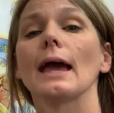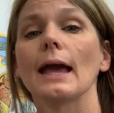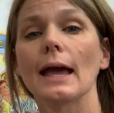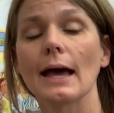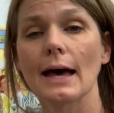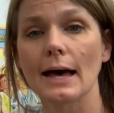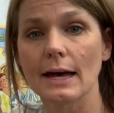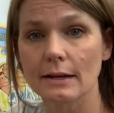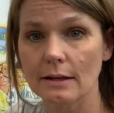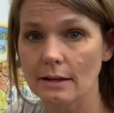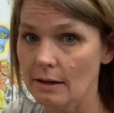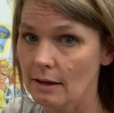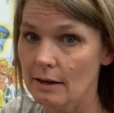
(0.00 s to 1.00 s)

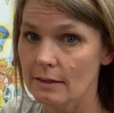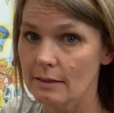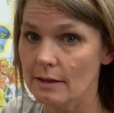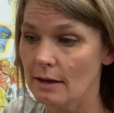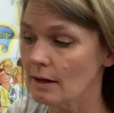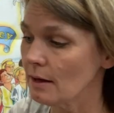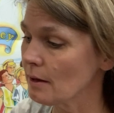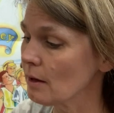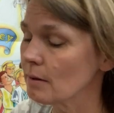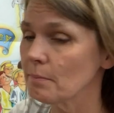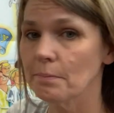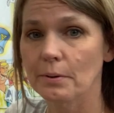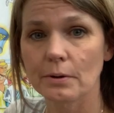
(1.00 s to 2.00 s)
And
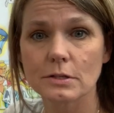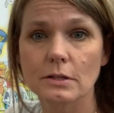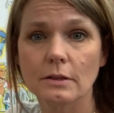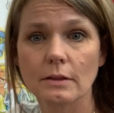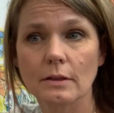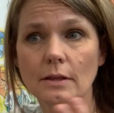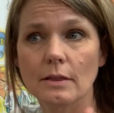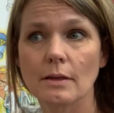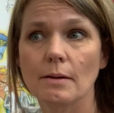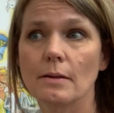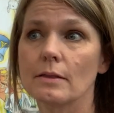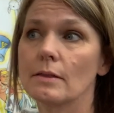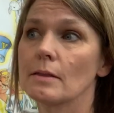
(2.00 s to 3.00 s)

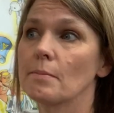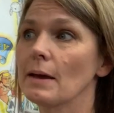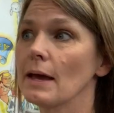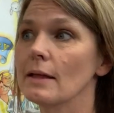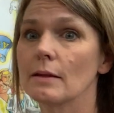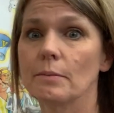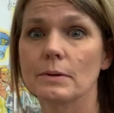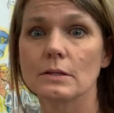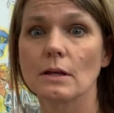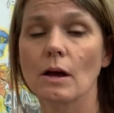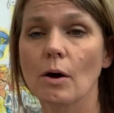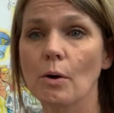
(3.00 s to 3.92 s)
the man that was